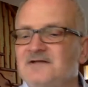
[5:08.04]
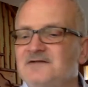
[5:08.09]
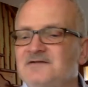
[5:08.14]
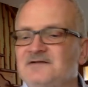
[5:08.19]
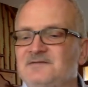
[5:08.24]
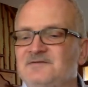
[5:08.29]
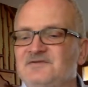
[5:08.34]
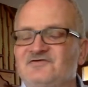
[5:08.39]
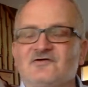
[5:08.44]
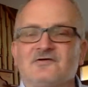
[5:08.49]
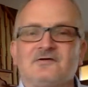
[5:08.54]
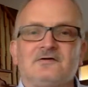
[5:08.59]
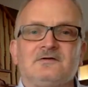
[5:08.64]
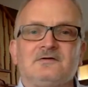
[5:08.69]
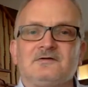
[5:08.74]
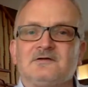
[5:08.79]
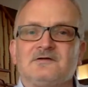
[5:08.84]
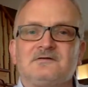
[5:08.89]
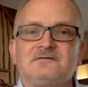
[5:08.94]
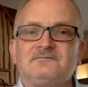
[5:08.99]
I mean, it's got
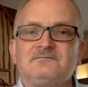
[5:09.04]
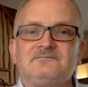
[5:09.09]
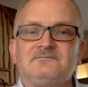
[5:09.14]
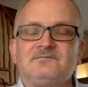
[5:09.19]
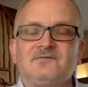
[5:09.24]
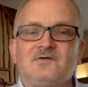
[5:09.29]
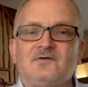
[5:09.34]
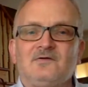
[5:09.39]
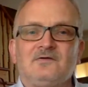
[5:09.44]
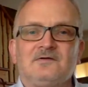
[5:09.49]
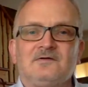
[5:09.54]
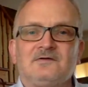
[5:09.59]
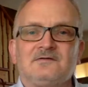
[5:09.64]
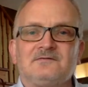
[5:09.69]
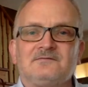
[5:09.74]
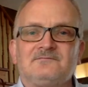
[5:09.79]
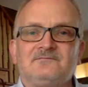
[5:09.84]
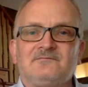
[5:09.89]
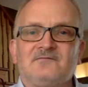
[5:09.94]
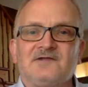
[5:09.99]
all
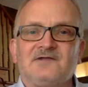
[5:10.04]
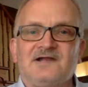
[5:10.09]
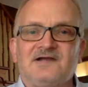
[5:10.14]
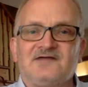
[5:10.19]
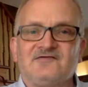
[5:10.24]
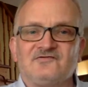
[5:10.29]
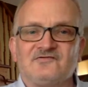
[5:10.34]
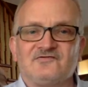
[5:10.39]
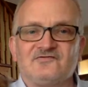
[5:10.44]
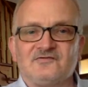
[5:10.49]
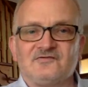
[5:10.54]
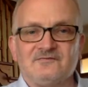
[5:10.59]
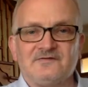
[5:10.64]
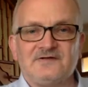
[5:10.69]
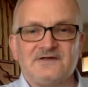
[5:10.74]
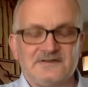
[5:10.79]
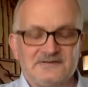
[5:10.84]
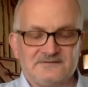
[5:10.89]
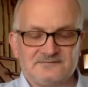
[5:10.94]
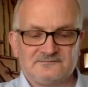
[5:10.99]
the classics on
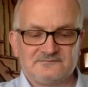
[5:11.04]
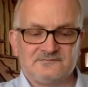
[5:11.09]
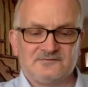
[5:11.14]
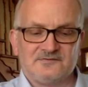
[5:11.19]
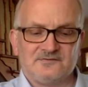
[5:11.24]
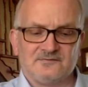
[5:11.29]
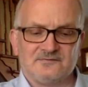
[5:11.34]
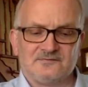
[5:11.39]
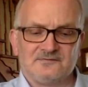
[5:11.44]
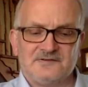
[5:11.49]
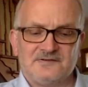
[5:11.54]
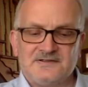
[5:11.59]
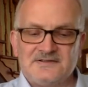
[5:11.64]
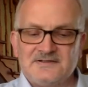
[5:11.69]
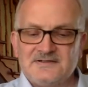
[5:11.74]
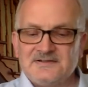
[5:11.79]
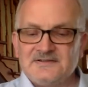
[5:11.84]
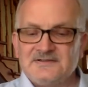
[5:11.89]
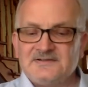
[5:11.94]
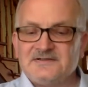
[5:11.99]
there.
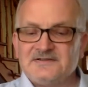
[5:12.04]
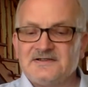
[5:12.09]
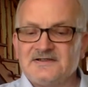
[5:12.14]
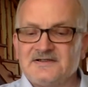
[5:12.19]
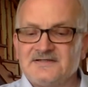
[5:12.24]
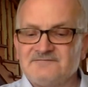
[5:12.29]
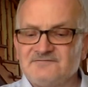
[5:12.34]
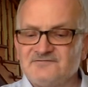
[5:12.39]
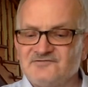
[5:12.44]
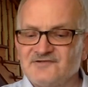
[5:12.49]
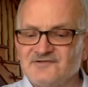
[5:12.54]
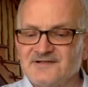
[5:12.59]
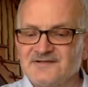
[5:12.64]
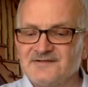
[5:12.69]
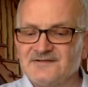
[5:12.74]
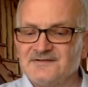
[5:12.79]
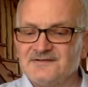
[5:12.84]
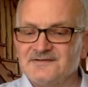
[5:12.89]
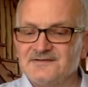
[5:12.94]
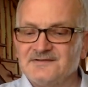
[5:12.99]

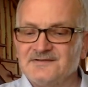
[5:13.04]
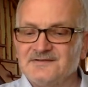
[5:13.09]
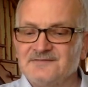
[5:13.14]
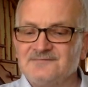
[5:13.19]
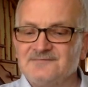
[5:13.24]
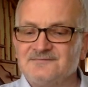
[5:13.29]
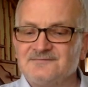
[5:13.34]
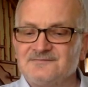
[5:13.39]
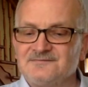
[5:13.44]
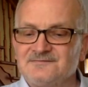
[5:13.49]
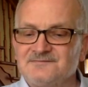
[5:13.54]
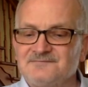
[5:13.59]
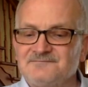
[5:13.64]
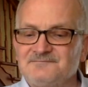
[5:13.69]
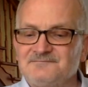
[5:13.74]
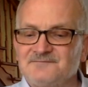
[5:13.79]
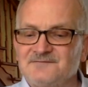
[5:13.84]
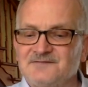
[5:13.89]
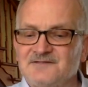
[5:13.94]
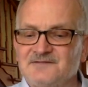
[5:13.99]
Vigilante,
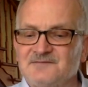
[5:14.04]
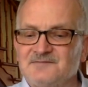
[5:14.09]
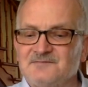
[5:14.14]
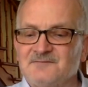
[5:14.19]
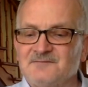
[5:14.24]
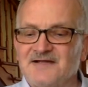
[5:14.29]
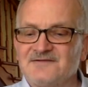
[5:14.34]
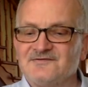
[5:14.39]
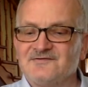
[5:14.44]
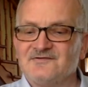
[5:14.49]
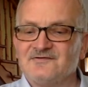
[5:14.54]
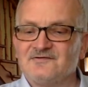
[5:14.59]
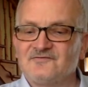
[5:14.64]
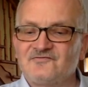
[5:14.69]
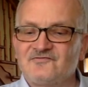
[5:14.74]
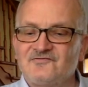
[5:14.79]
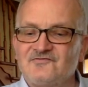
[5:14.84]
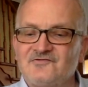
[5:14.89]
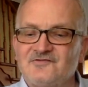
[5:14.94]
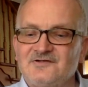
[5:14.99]
Kingdom of
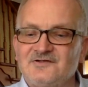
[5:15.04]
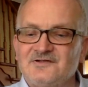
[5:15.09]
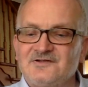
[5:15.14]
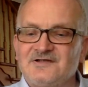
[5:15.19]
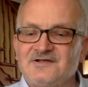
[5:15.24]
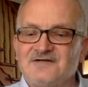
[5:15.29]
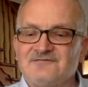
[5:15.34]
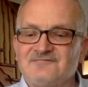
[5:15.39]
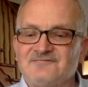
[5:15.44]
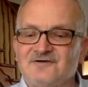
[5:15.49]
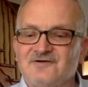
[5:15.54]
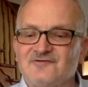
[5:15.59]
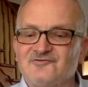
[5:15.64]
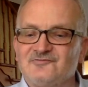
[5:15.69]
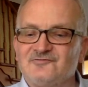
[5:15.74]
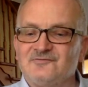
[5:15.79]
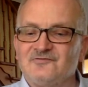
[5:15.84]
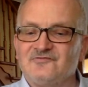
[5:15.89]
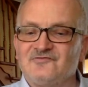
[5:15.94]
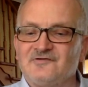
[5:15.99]
Madness, How Far
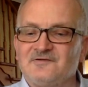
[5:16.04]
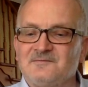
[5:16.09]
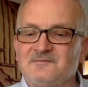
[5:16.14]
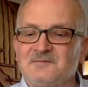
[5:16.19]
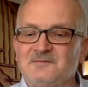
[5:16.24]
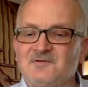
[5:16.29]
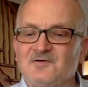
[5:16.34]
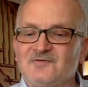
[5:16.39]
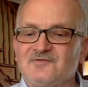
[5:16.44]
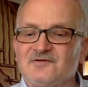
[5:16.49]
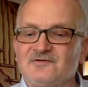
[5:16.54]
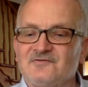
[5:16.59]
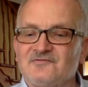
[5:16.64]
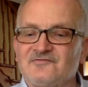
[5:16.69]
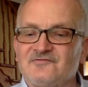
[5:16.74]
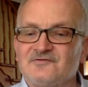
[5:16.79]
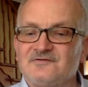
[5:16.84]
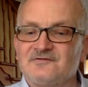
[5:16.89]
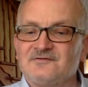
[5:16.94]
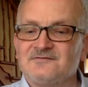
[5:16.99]
Jerusalem, Le Mot
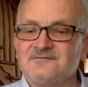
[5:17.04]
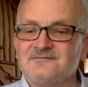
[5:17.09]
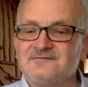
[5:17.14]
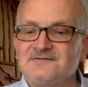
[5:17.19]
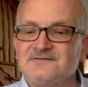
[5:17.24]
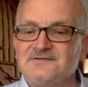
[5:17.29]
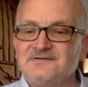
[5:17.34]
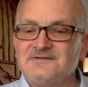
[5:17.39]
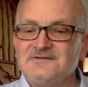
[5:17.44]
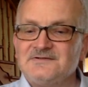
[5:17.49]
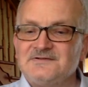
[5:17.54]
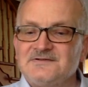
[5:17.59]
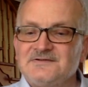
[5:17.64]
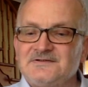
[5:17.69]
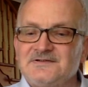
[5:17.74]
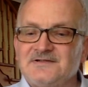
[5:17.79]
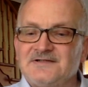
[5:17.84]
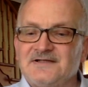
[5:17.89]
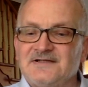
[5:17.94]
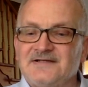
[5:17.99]
Dansant,
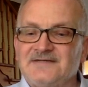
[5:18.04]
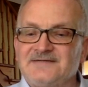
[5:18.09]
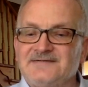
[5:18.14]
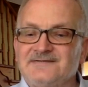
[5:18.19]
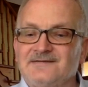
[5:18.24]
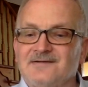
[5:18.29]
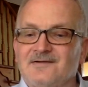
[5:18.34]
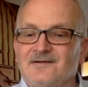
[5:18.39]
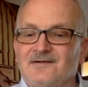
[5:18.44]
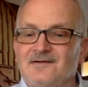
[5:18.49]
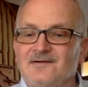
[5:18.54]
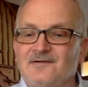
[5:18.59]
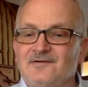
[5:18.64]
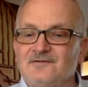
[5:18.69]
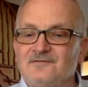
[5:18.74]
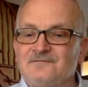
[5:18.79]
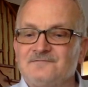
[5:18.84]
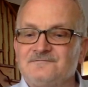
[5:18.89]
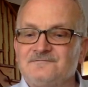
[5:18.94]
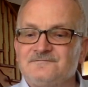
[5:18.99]
Need a Lot of
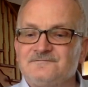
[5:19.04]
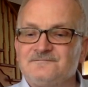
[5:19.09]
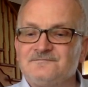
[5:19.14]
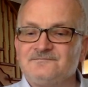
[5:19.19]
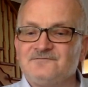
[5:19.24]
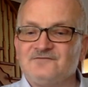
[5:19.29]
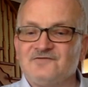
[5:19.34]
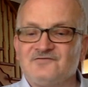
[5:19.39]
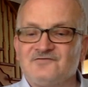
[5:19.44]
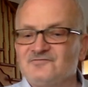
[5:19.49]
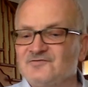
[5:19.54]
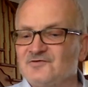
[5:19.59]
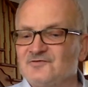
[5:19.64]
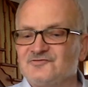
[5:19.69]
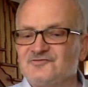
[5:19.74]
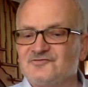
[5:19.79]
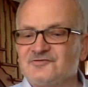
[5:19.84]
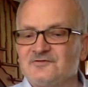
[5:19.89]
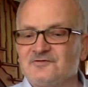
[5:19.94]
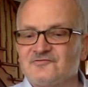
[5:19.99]
Love, Days of No
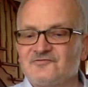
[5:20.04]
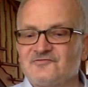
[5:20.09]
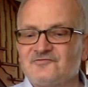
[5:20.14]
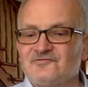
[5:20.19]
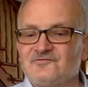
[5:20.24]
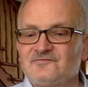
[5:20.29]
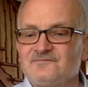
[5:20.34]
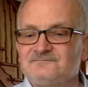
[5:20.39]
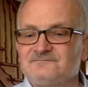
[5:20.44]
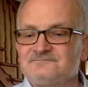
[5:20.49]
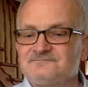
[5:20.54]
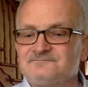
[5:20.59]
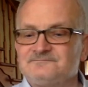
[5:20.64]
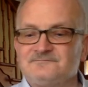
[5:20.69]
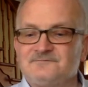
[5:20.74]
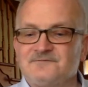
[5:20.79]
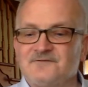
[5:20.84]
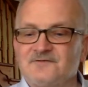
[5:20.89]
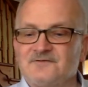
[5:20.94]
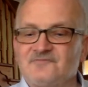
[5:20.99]
Trust,
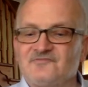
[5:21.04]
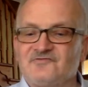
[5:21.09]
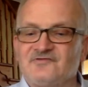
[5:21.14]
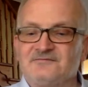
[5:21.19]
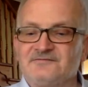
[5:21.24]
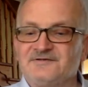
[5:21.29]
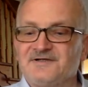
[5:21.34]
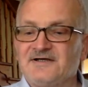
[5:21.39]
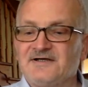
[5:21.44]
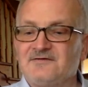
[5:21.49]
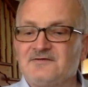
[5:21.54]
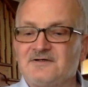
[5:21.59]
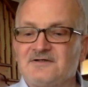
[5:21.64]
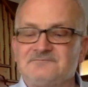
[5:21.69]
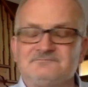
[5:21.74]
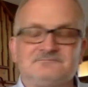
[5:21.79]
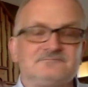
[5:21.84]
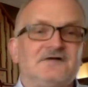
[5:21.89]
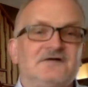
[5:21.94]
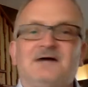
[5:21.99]
Sacred
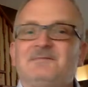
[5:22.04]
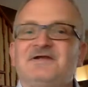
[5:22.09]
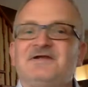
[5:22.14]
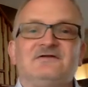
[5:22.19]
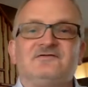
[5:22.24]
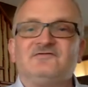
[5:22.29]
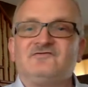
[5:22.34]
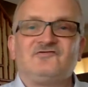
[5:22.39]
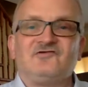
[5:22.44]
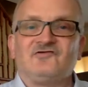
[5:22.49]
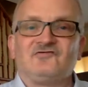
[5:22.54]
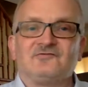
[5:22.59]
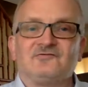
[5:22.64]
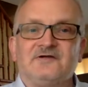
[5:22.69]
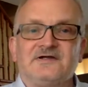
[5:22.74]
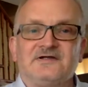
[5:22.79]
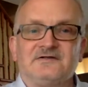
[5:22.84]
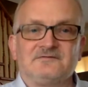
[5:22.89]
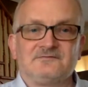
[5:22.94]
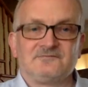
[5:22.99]
Hour. I mean, it's just
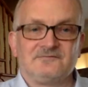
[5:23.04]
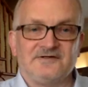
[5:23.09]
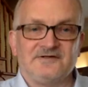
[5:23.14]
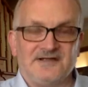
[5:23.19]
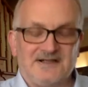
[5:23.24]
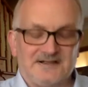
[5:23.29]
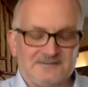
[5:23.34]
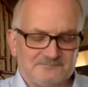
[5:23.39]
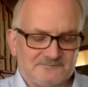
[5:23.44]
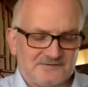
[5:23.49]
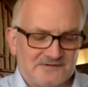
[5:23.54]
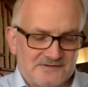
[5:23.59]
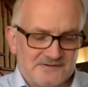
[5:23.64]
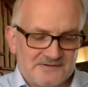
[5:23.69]
great album.